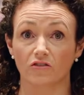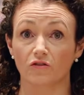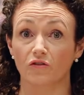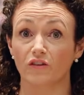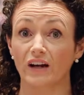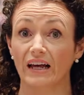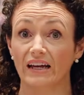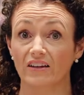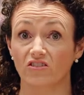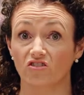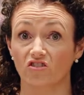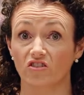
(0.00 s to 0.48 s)

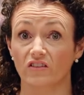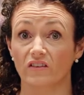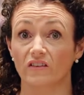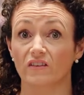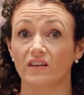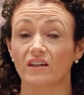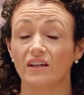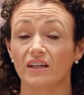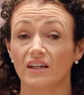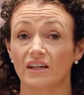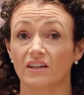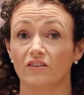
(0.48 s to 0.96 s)
flashes,
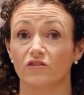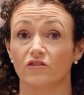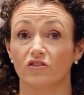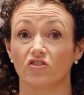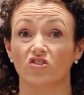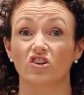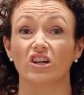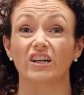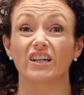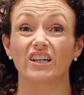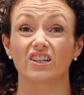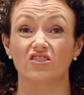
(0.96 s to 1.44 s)

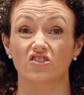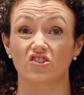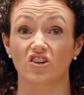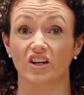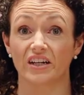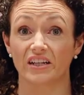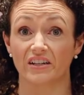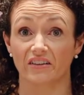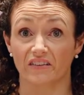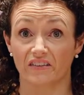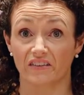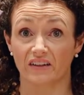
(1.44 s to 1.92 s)
vaginal
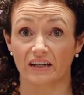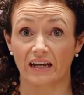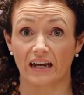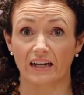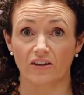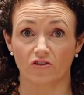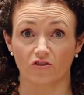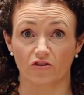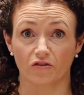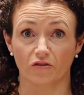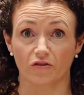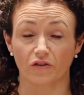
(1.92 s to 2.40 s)
dryness and
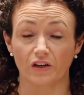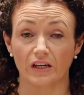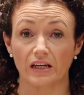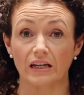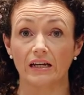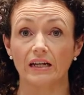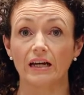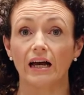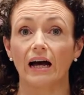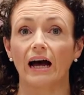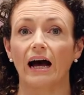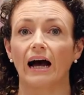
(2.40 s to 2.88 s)
atrophy,
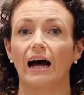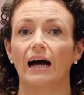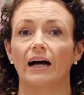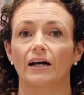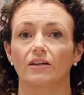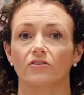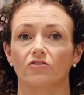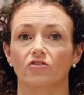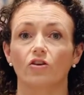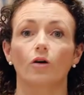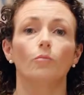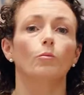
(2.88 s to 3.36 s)

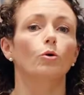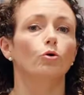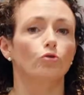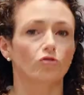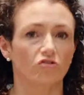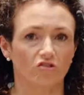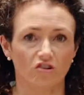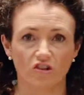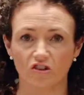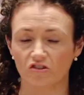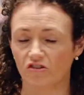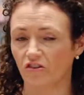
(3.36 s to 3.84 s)
and
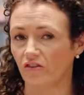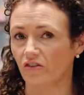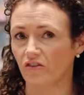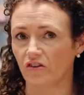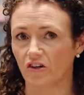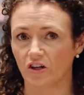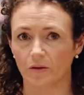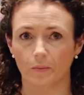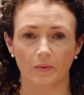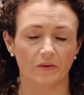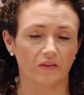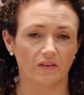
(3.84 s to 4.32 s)
emotional
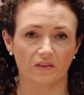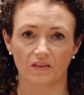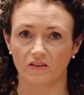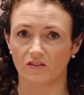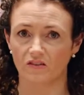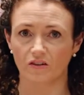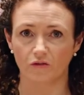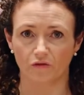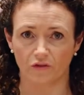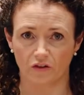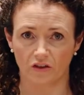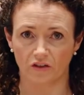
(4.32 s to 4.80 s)
disturbance and
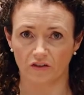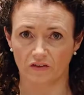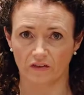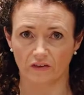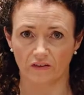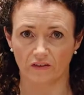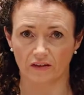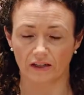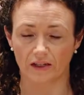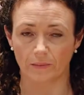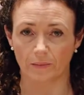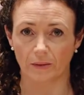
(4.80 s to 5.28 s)
difficulty
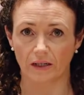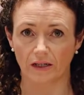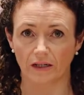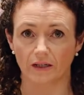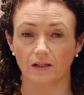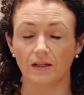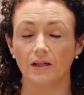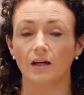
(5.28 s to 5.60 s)
sleeping.